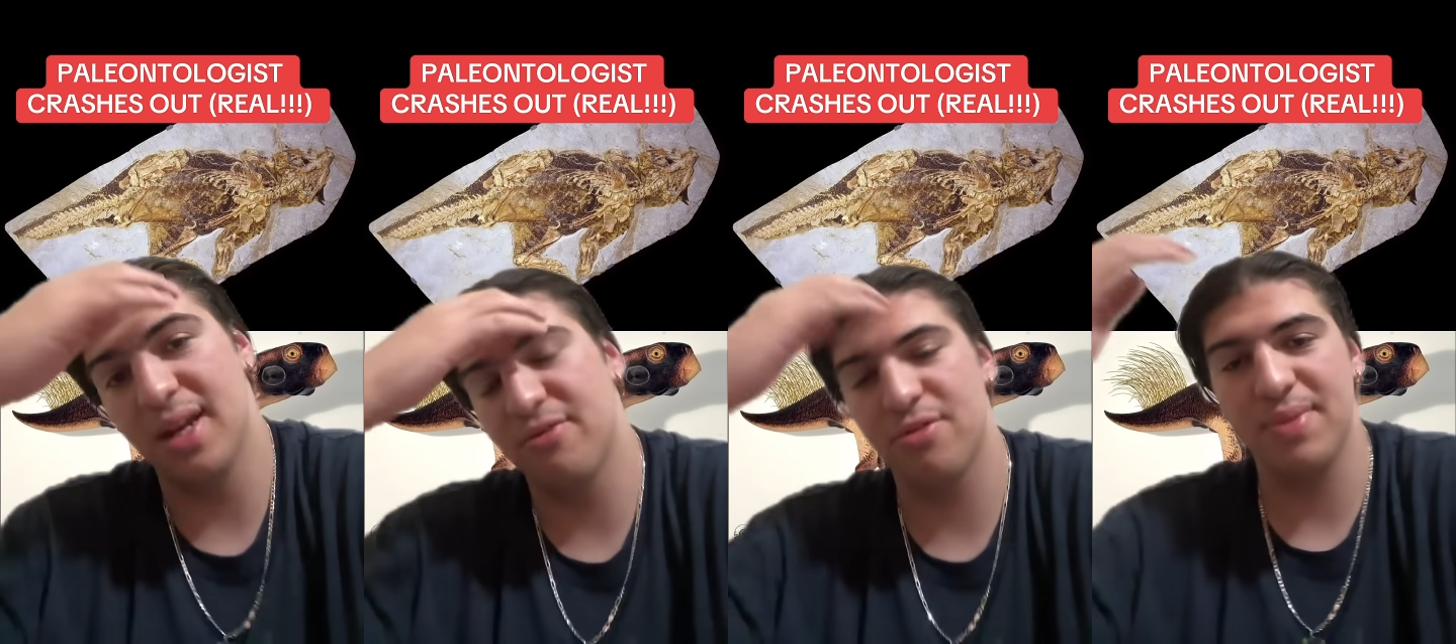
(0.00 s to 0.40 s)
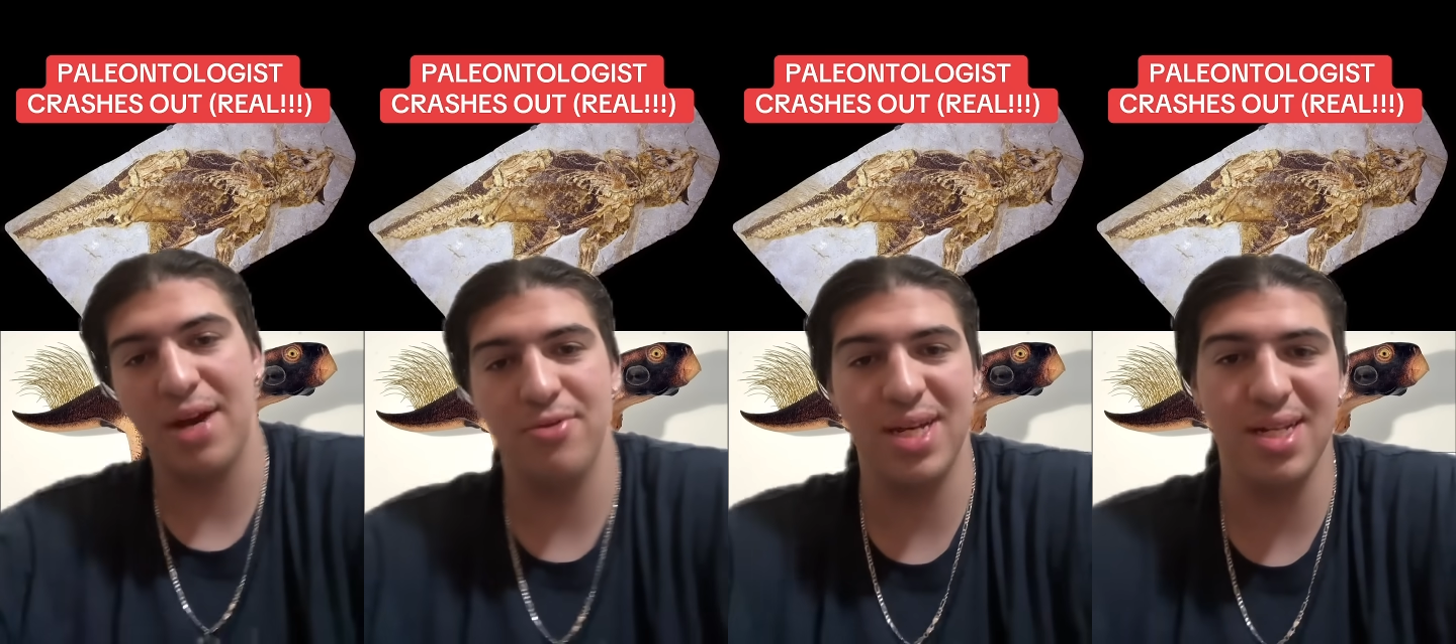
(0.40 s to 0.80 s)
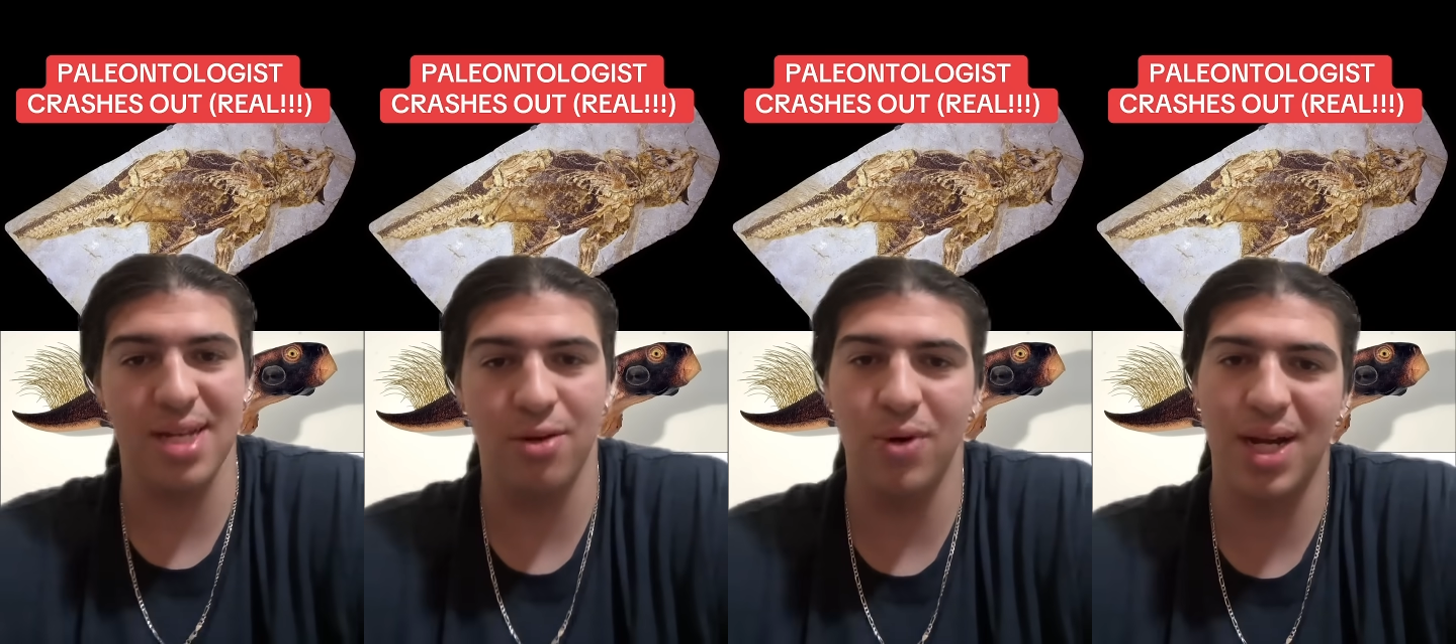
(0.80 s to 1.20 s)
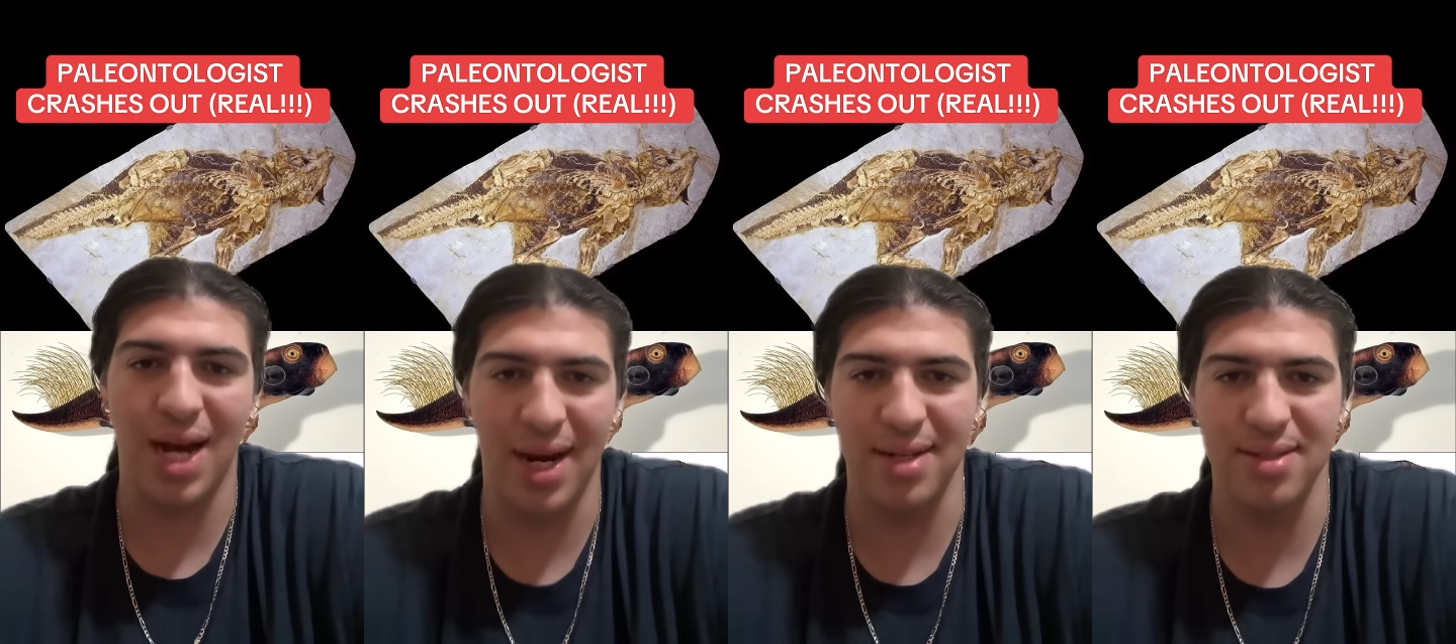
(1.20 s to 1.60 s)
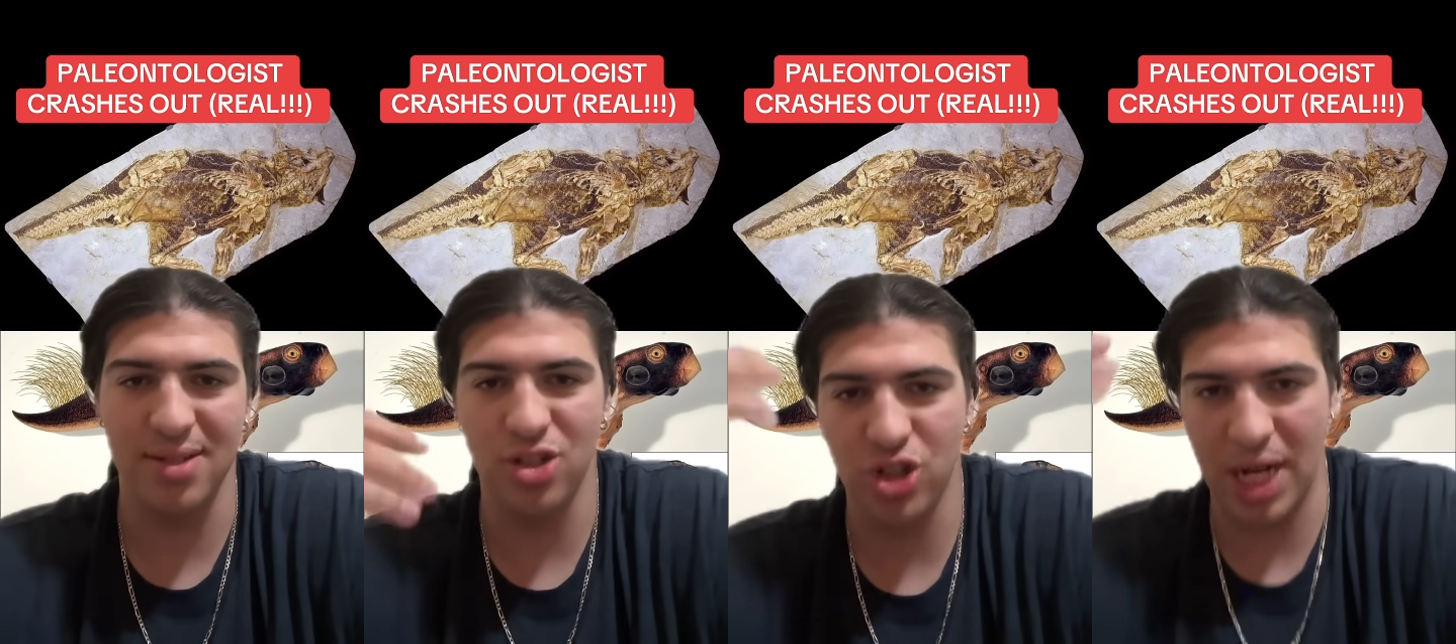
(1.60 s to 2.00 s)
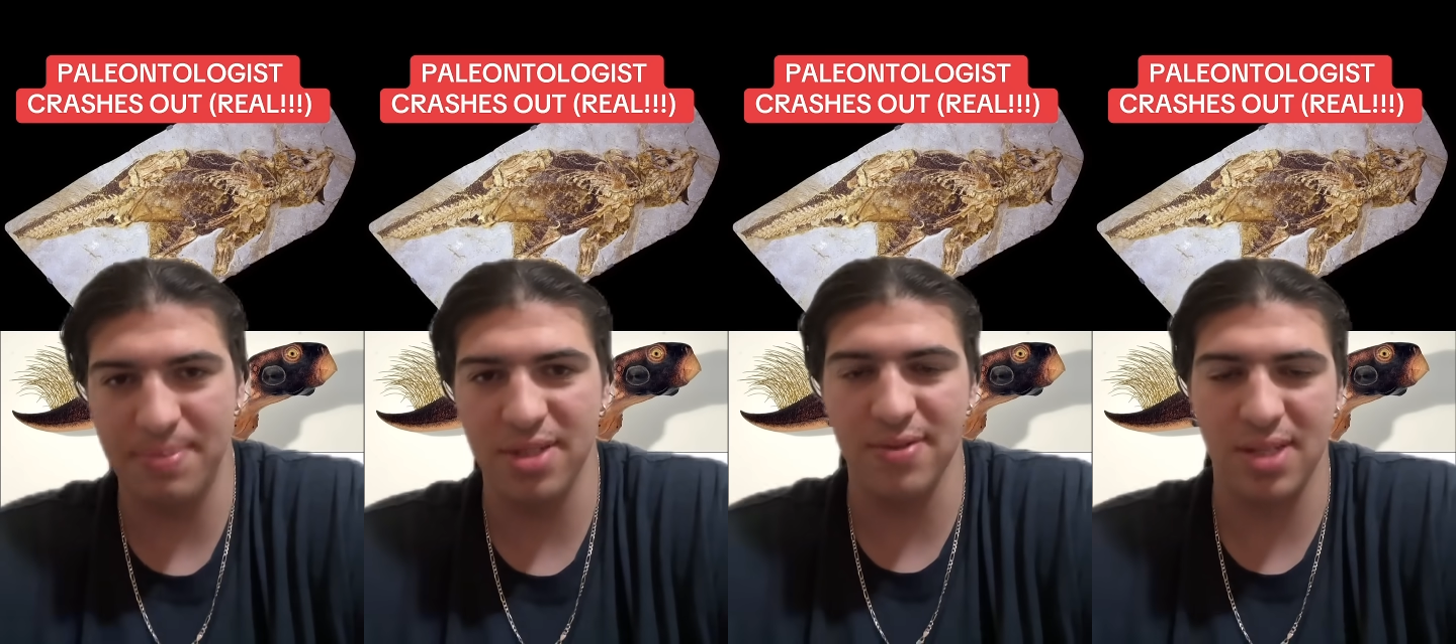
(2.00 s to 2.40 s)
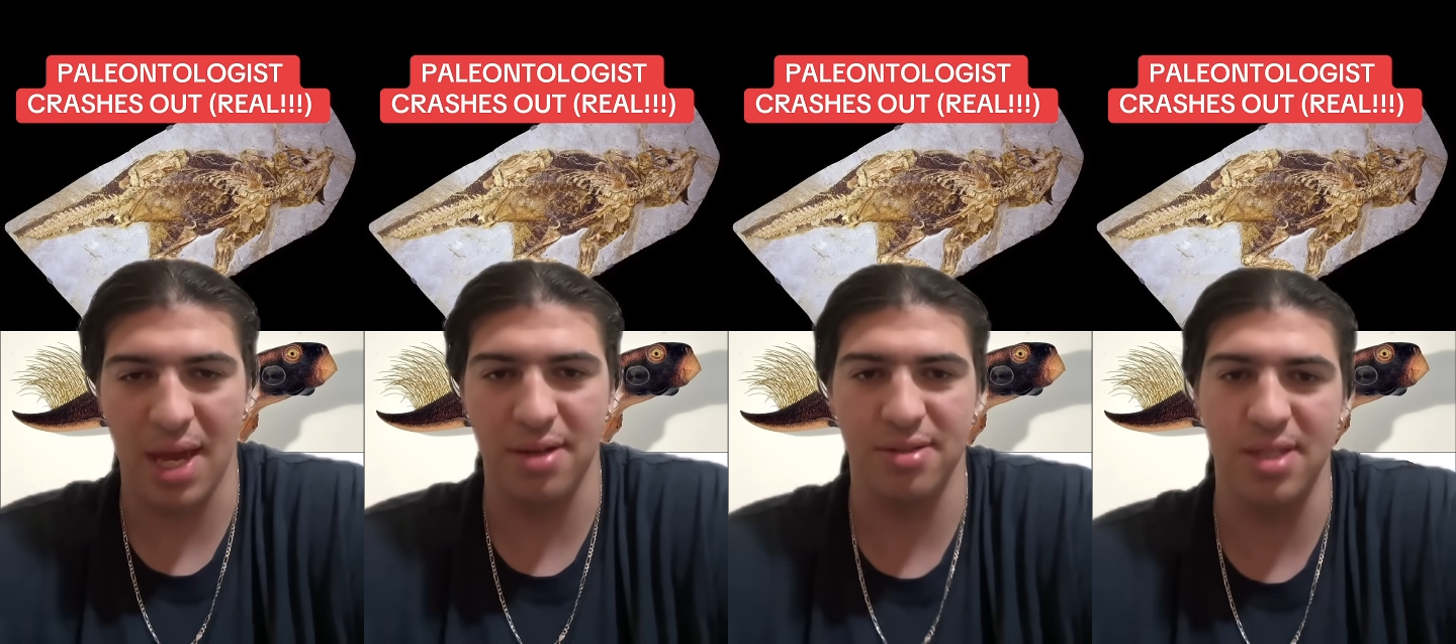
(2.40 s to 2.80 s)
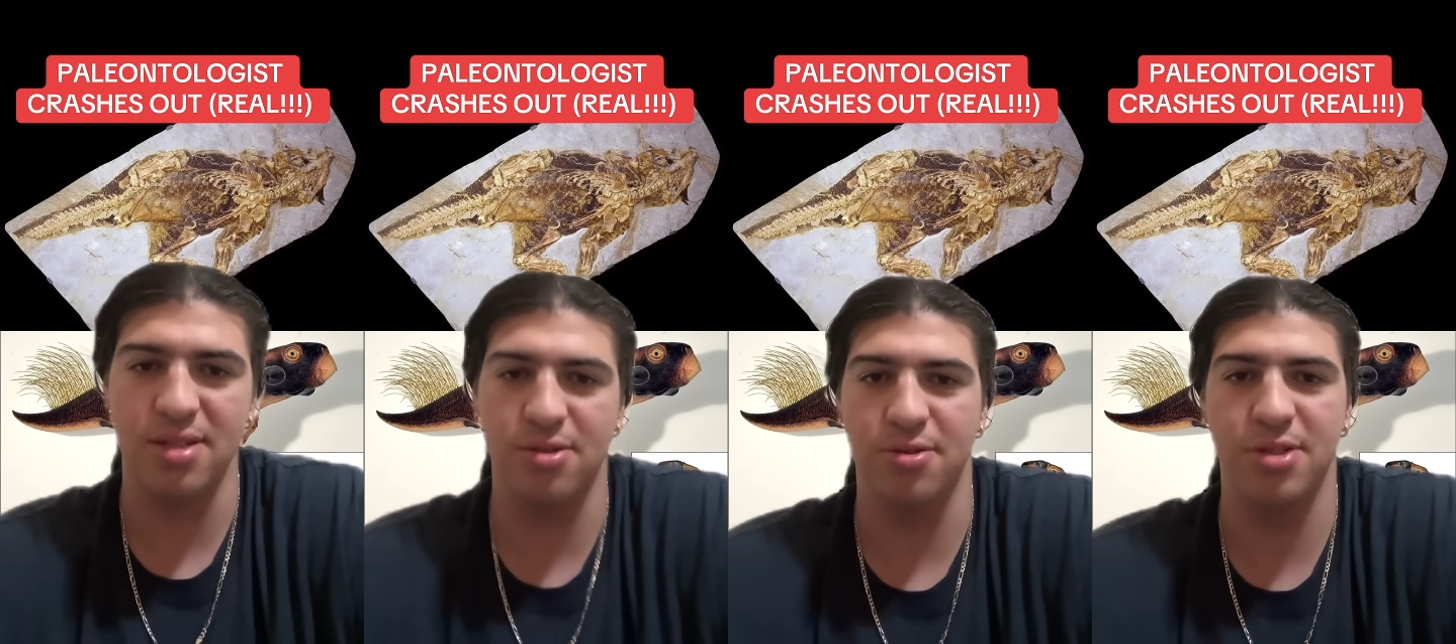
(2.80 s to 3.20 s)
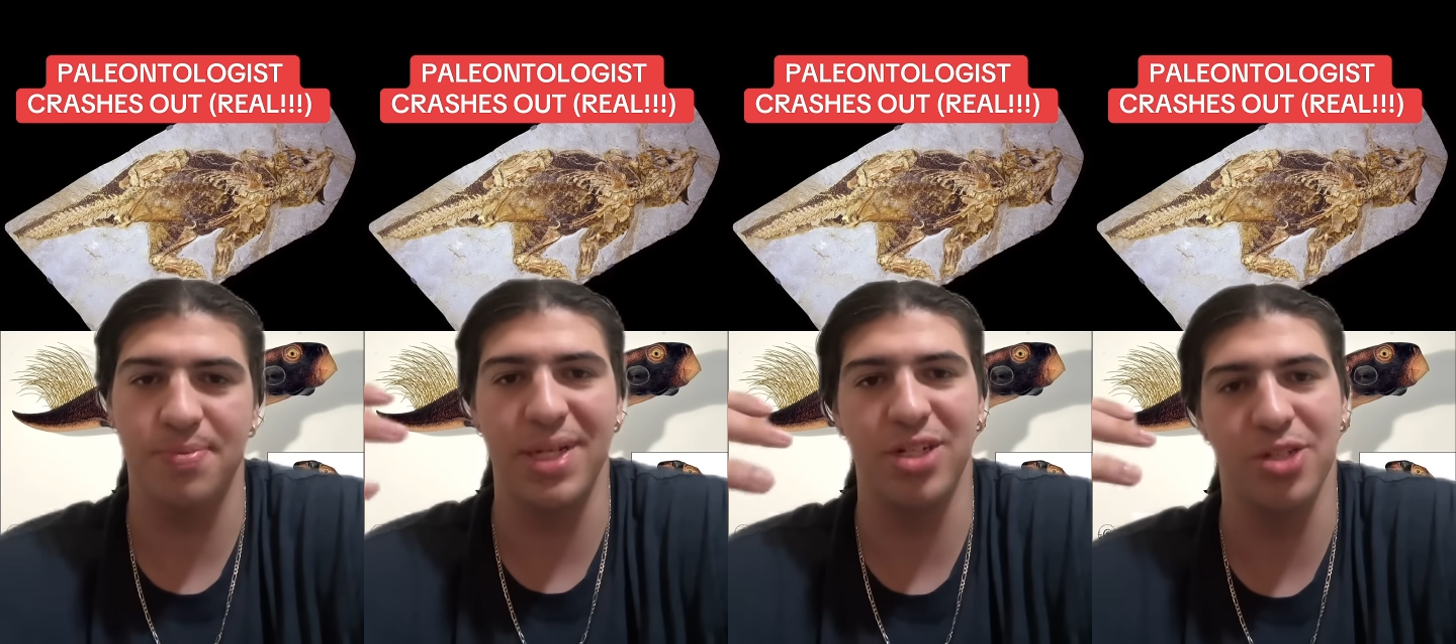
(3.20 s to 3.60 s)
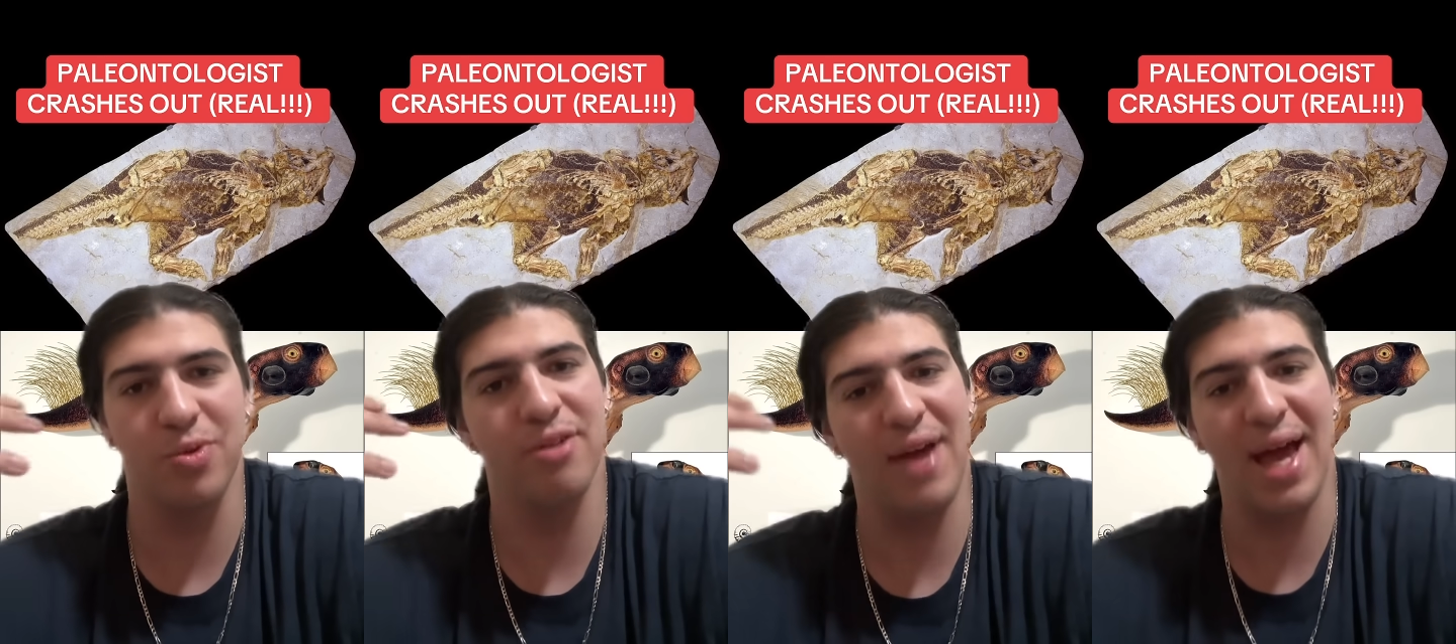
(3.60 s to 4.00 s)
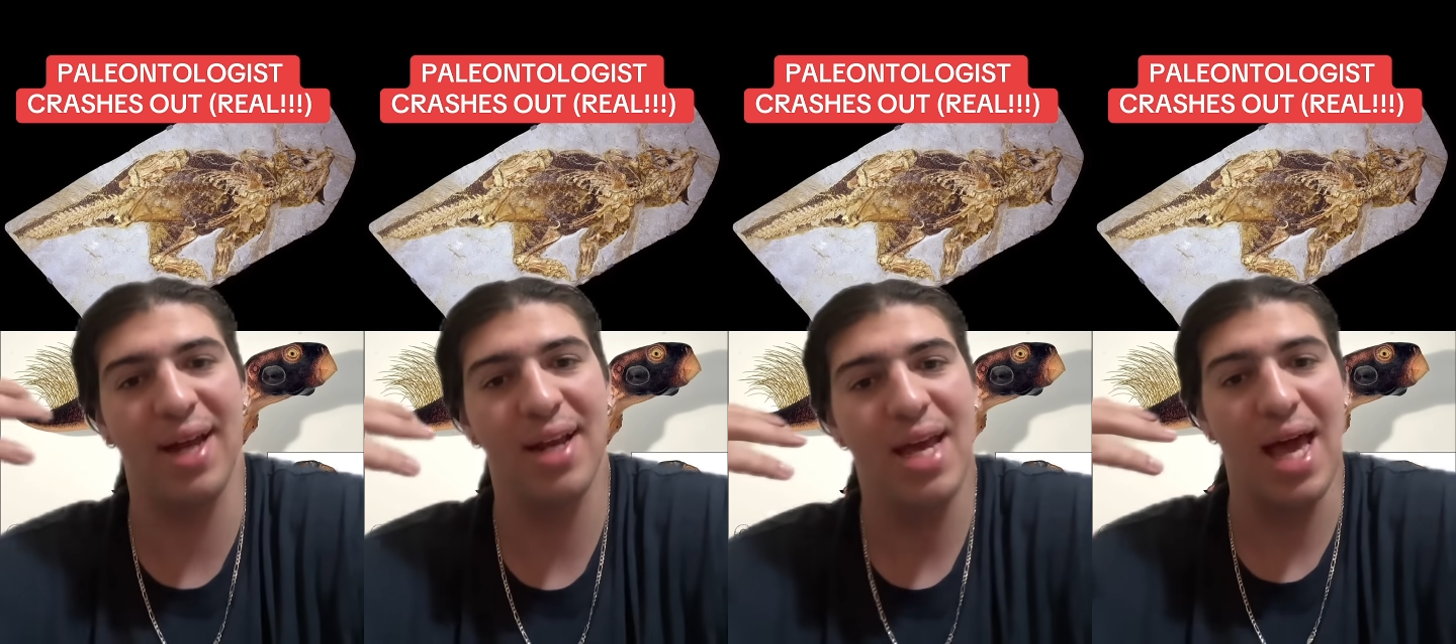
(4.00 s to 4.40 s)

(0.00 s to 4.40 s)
and from that we can tell what kinds and shapes of scales these certain species would have had,